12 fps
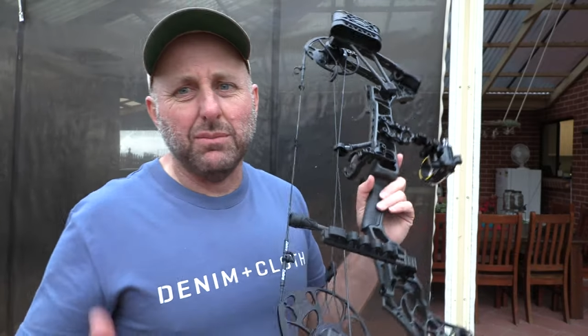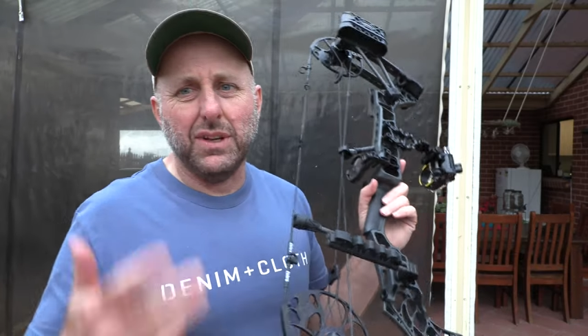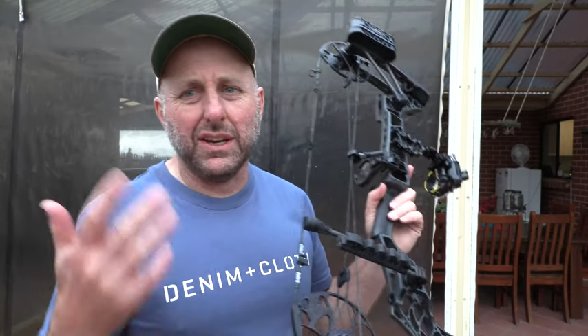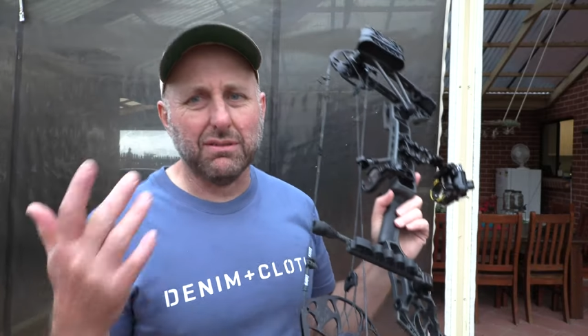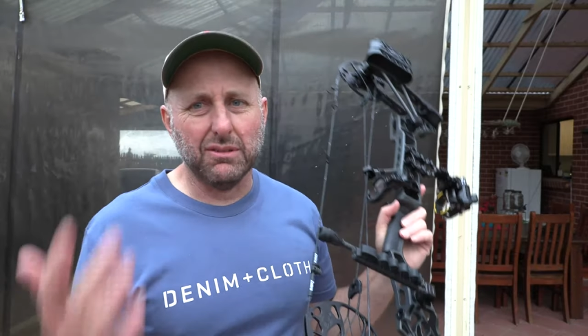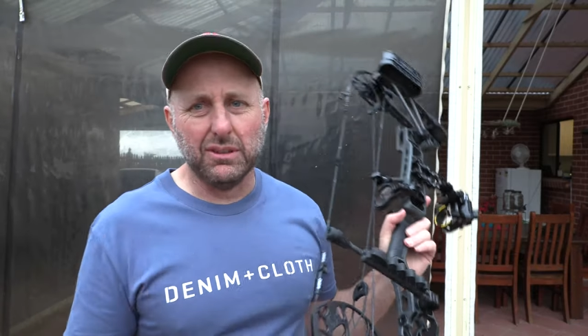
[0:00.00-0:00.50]
I'm
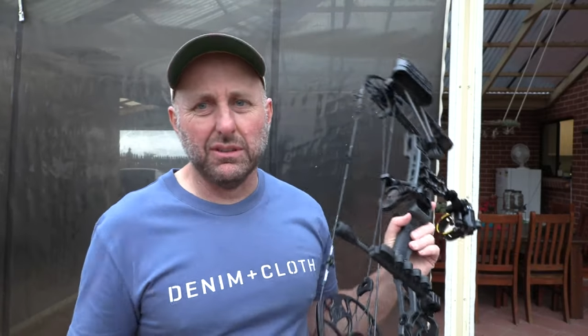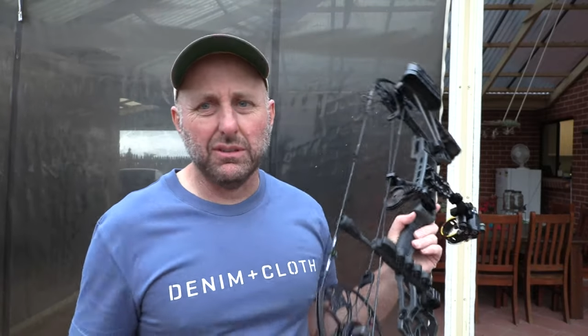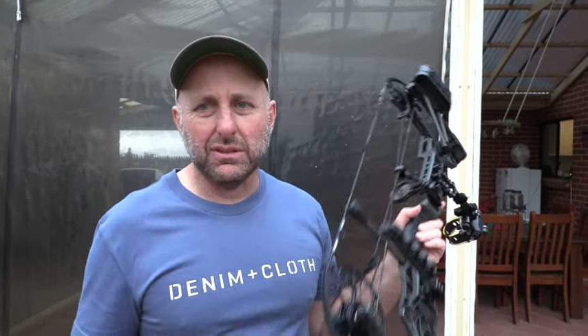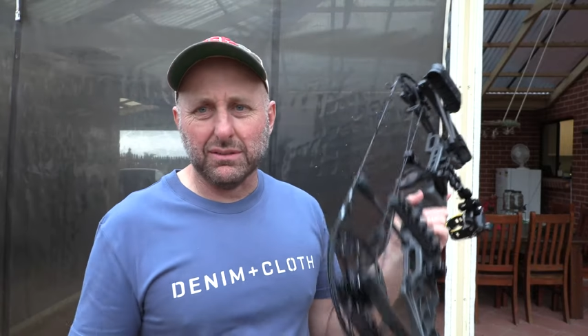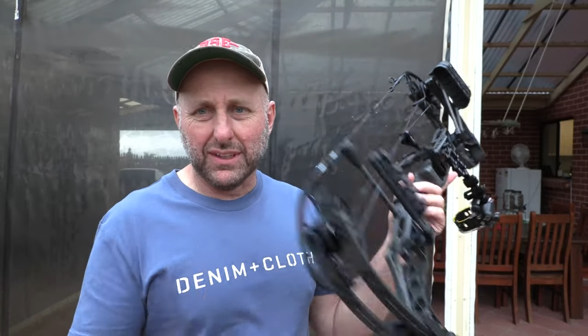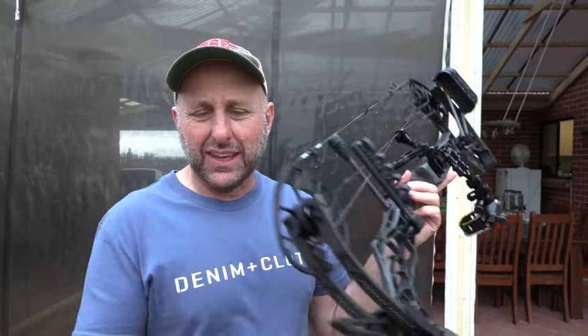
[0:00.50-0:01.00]
like,
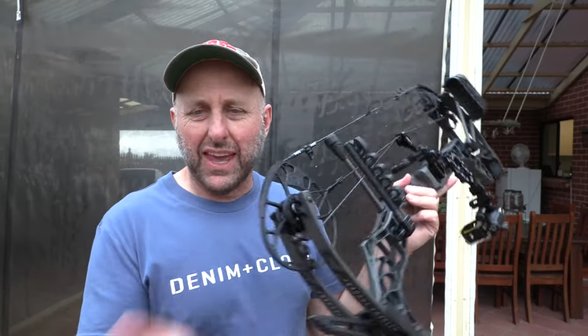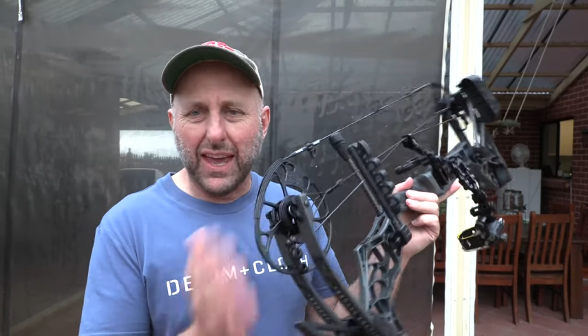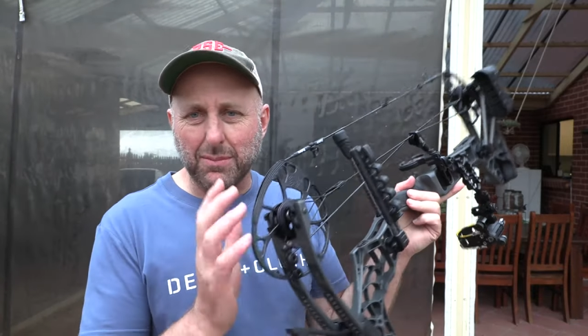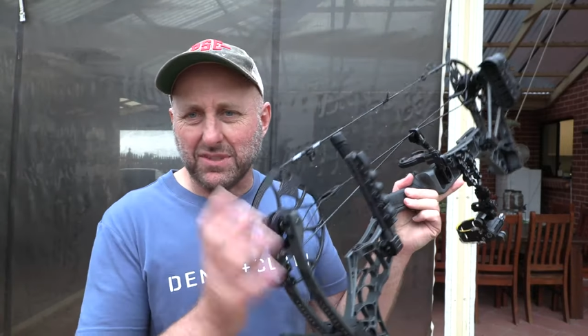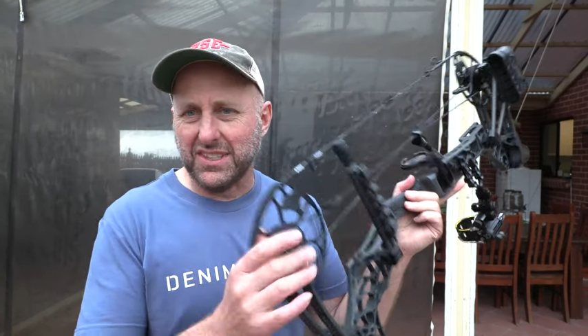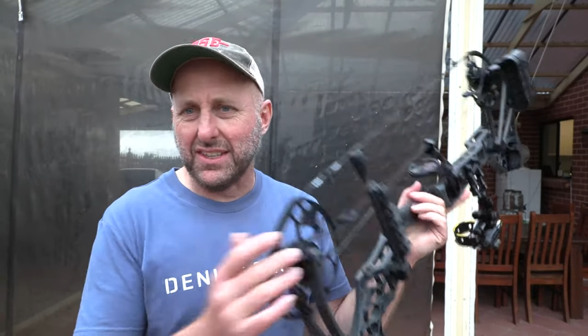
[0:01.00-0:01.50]
well, the
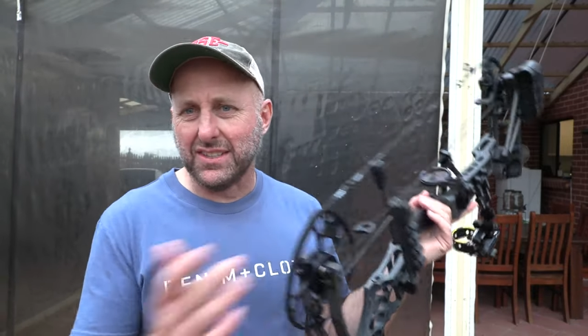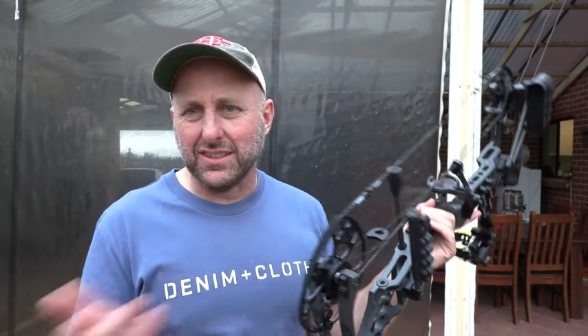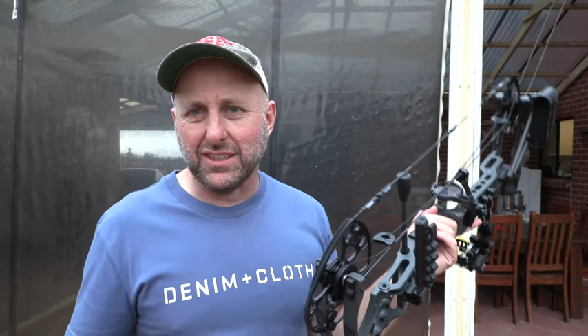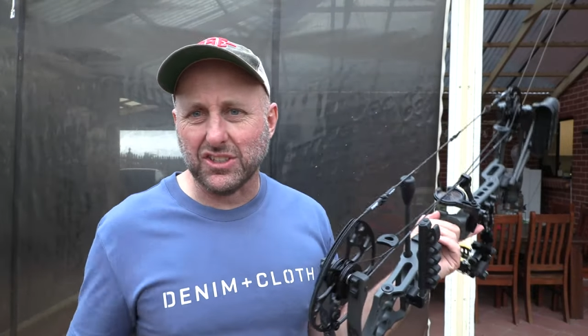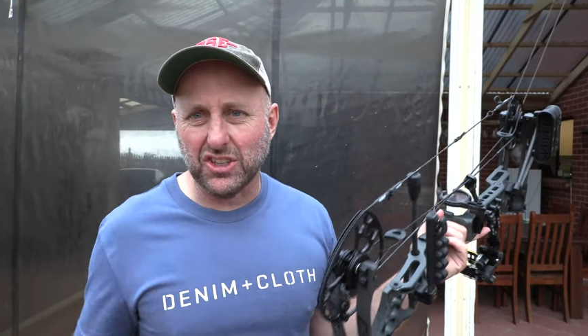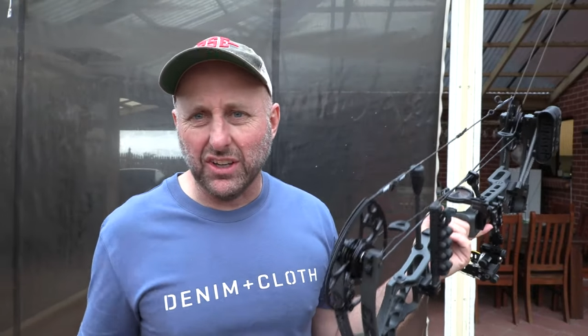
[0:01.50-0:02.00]
cam sits
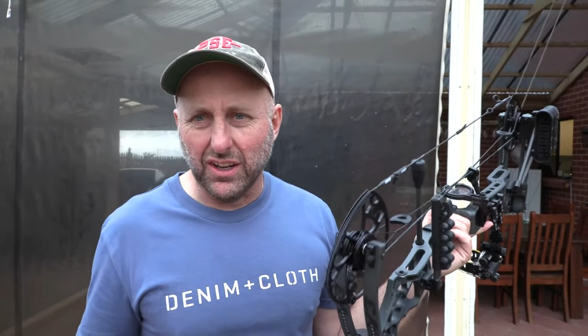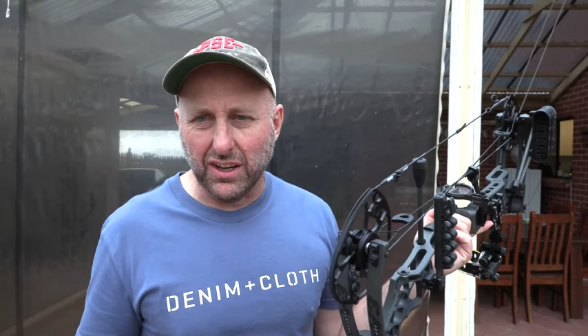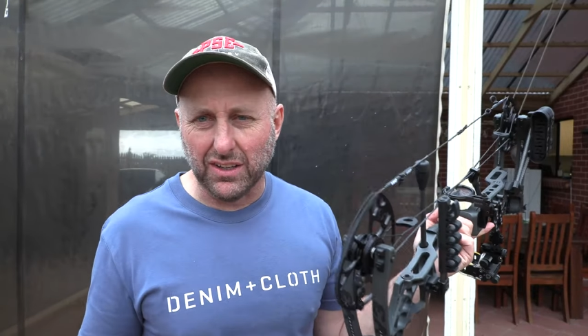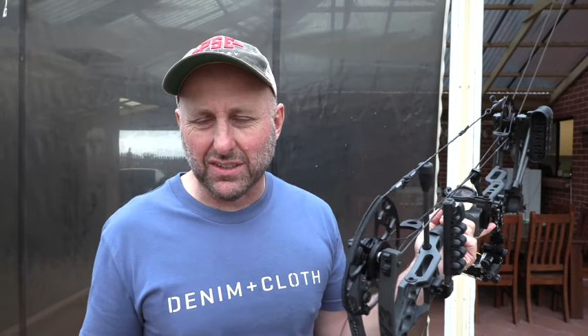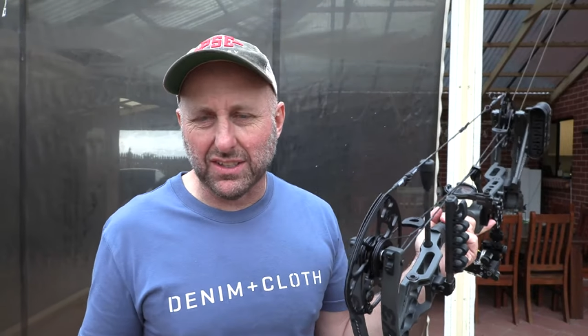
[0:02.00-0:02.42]
in the dirt.